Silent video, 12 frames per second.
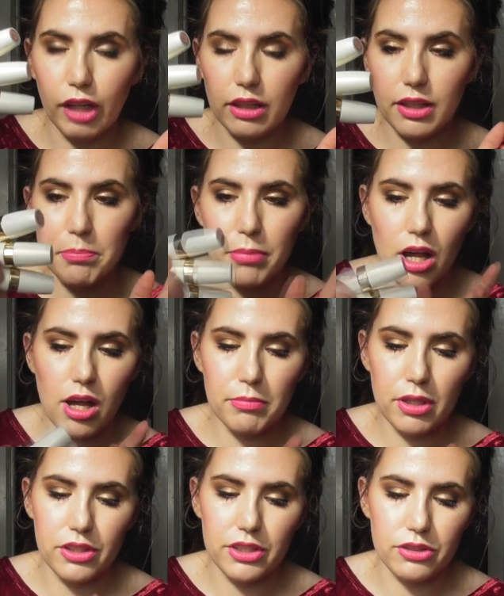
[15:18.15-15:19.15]
lip
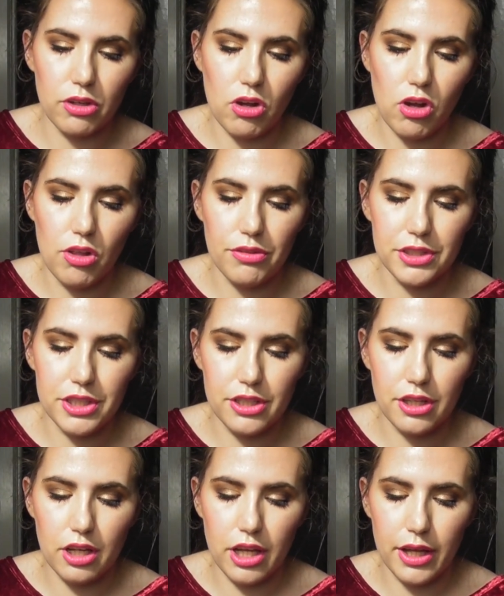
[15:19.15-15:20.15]
balm. These are all
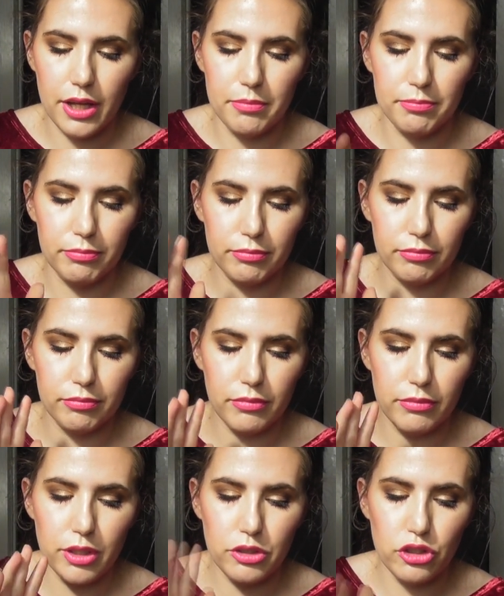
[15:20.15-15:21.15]
the
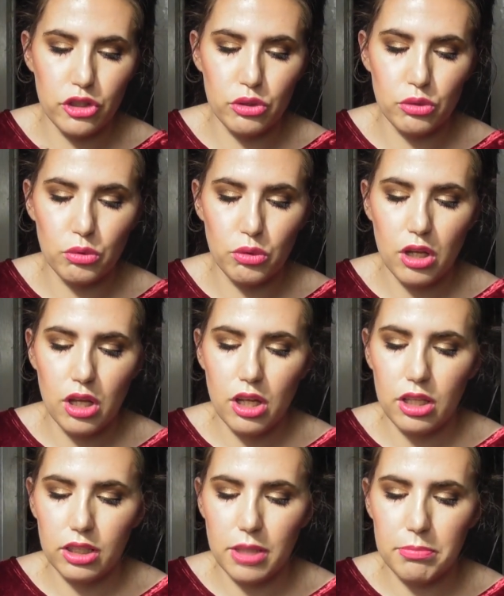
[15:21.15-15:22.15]
a new
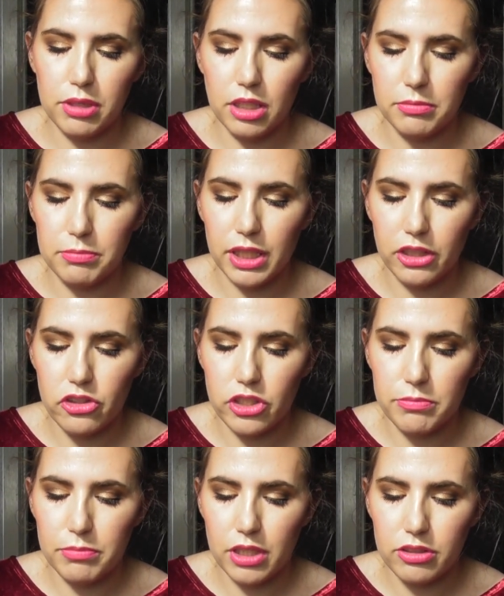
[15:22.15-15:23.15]
lip plumping
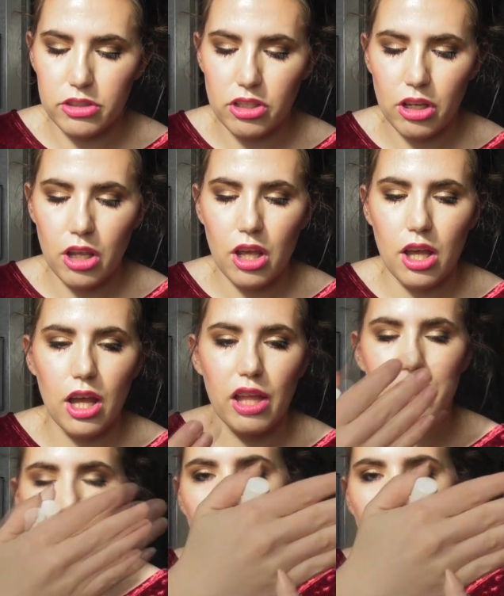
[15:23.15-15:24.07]
treatment, and they